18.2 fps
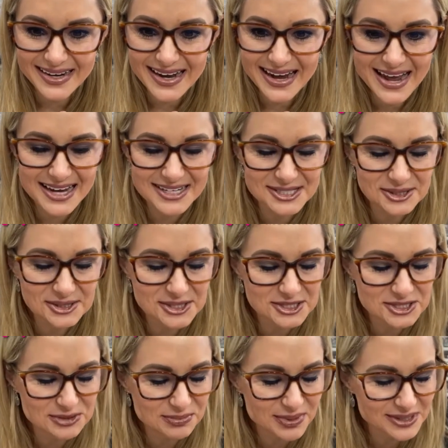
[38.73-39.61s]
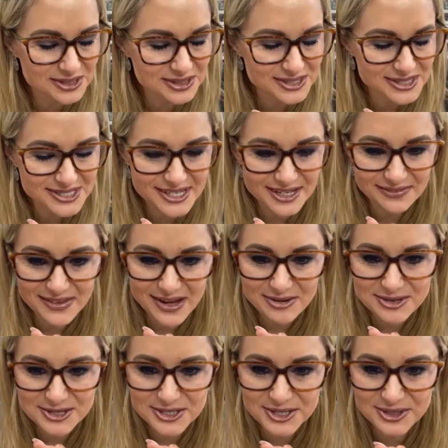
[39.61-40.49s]
I had to look at your picture to see if
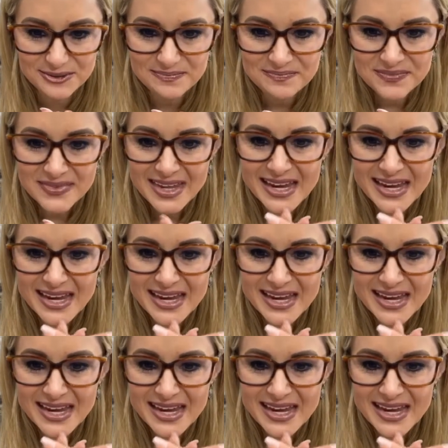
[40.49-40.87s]
that was you.